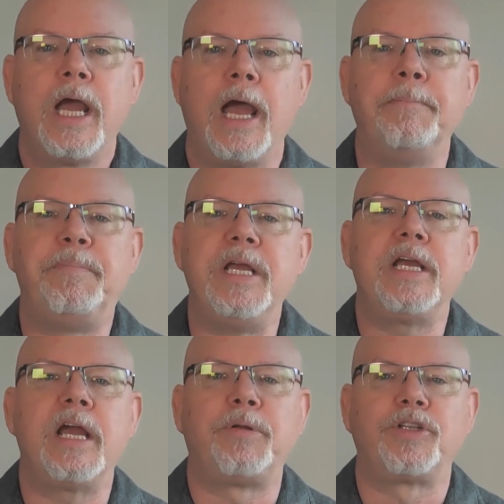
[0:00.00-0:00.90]
And
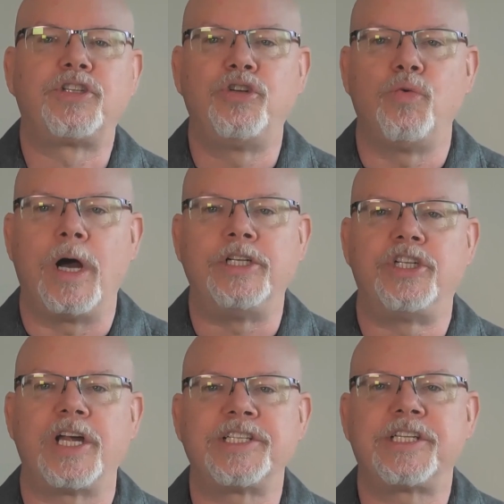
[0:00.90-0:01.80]
being able to
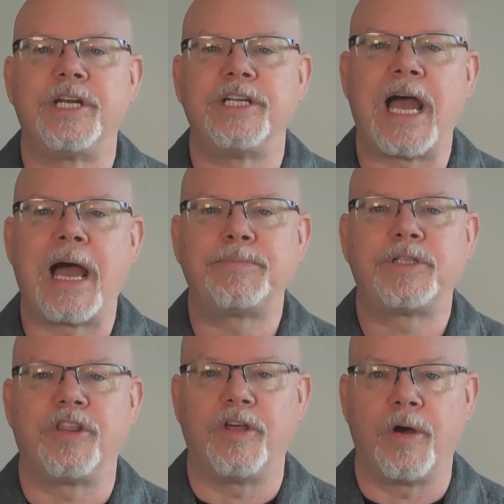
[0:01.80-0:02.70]
adjust and adapt
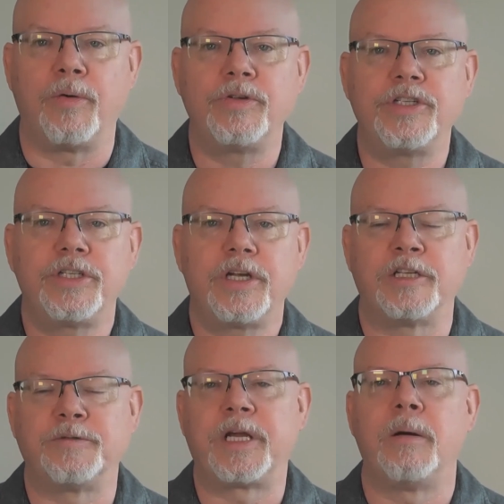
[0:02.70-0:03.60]
to those
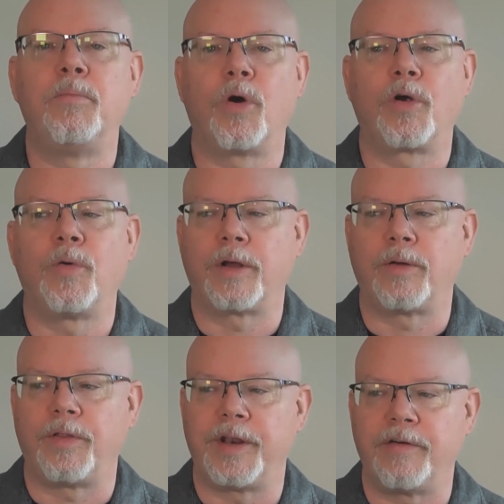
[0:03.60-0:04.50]
has become more
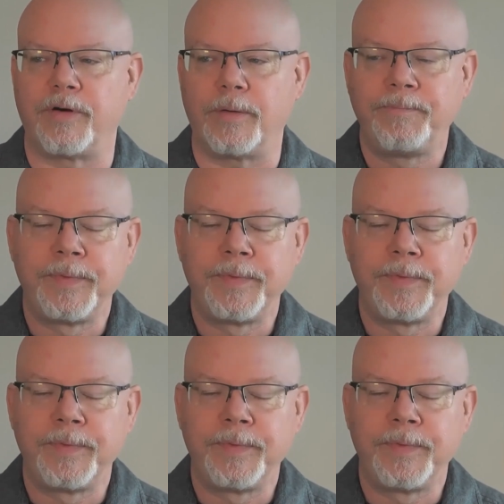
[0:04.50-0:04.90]
critical than ever.